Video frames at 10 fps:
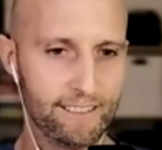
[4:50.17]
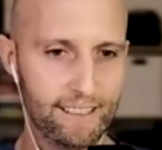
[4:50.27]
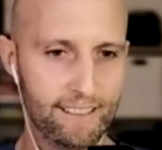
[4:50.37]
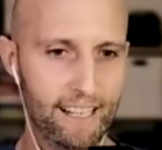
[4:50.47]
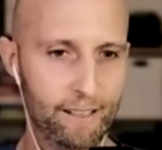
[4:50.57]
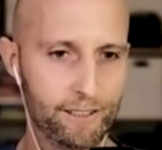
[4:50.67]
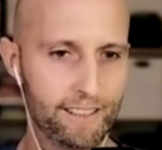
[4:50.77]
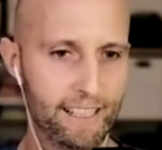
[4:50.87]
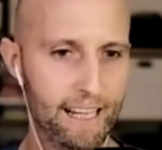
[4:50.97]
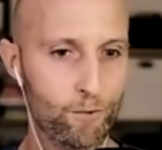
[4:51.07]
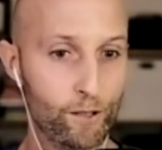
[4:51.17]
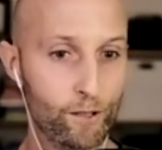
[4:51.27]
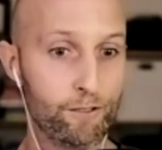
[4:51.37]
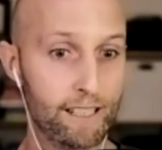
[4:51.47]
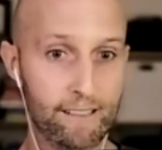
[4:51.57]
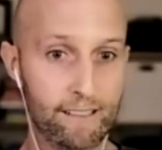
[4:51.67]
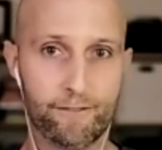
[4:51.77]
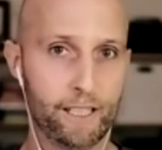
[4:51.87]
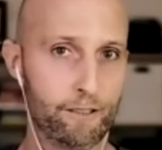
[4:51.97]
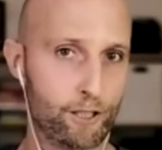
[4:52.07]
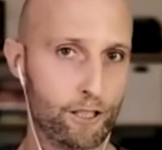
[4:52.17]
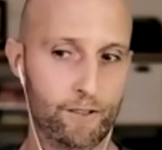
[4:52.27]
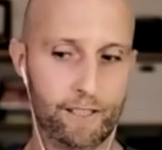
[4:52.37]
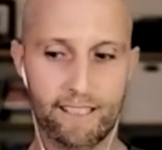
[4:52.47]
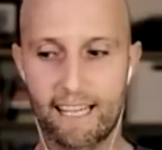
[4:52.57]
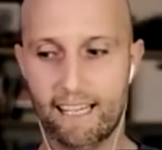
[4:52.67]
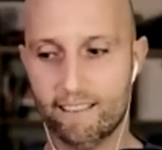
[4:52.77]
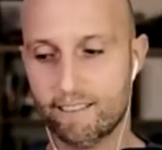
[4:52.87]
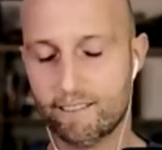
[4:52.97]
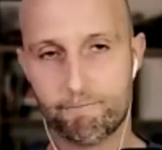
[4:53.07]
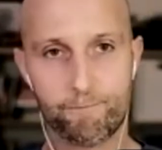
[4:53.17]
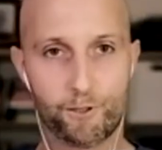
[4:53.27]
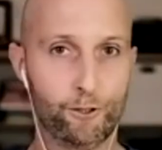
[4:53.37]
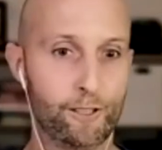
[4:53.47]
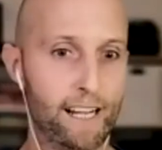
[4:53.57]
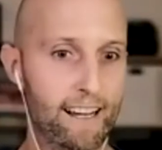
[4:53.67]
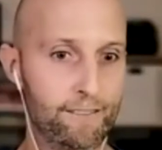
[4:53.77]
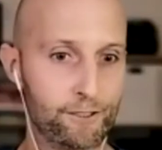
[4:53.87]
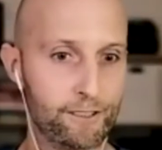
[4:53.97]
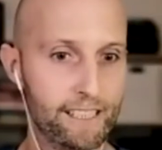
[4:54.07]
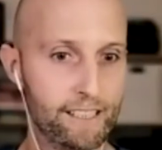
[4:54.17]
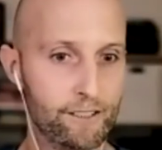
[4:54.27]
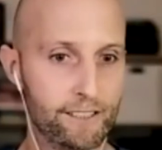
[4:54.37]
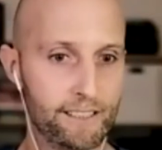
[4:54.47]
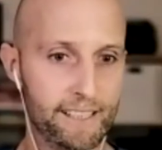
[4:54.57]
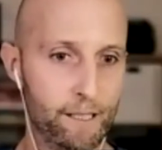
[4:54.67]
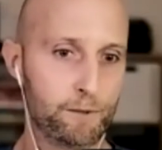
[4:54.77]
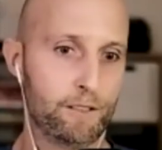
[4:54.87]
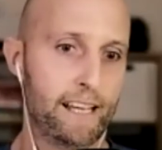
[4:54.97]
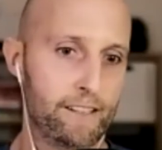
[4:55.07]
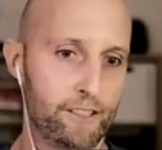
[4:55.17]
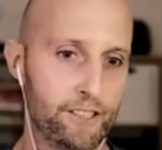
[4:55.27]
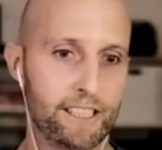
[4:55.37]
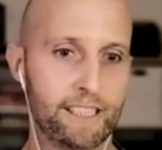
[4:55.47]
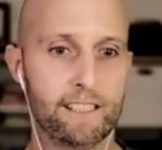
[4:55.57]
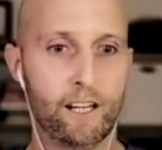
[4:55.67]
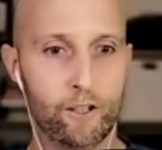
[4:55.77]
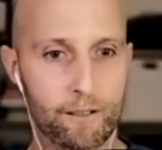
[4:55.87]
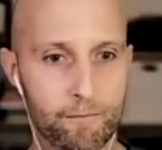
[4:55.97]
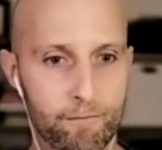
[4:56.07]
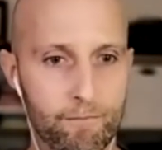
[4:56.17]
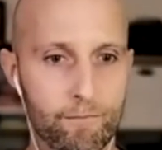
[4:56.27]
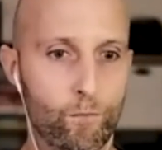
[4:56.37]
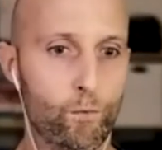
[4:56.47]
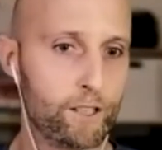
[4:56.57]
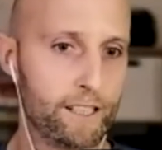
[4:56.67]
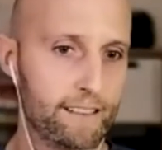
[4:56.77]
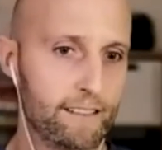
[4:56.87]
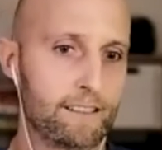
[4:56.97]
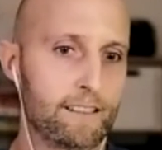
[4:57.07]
Uh, I would say I'm only really fully recovered in the last two and a half, three years in terms mm-hmm. of mm. energy, how I'm working.